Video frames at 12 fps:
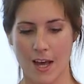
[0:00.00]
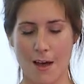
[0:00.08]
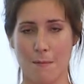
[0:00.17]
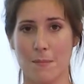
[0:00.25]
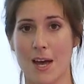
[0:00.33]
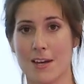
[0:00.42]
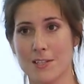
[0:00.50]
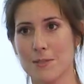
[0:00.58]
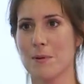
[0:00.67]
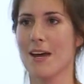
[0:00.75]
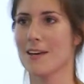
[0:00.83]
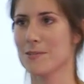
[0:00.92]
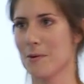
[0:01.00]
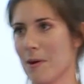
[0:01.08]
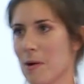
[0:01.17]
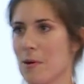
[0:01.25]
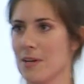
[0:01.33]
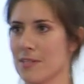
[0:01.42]
I just want to ask you a
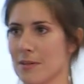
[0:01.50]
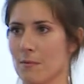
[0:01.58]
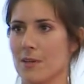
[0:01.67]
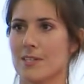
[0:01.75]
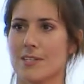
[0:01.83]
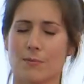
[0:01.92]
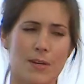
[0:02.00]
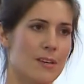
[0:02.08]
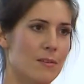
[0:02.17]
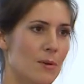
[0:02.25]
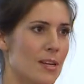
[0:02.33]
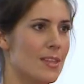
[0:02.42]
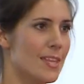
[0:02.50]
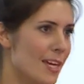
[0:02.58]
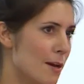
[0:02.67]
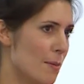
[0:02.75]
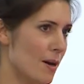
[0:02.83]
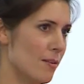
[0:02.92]
quick question, which is when you
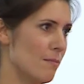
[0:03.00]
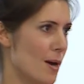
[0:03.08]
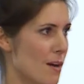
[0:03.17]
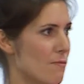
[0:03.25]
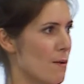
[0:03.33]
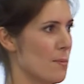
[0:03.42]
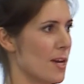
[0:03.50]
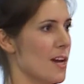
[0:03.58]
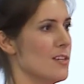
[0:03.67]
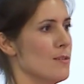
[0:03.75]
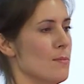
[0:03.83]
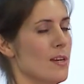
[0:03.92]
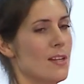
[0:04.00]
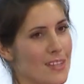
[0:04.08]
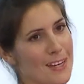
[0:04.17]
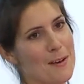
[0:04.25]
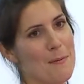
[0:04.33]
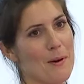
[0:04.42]
think about biofabrication, when you
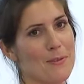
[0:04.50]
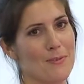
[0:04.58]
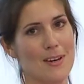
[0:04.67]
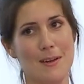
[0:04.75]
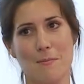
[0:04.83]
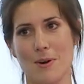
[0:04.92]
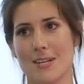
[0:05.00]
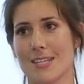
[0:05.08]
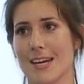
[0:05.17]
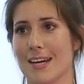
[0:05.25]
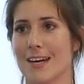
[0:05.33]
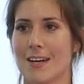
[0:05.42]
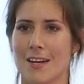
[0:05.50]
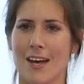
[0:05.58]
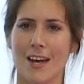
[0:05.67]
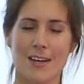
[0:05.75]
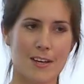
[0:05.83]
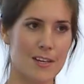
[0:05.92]
think about 3D printing,
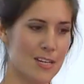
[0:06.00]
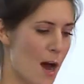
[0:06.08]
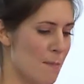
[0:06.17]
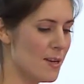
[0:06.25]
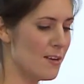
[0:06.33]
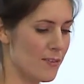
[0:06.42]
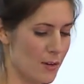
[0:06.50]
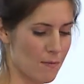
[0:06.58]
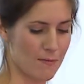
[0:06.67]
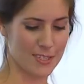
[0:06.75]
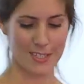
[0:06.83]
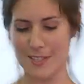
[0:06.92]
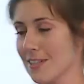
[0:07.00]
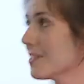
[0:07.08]
how many of you envisage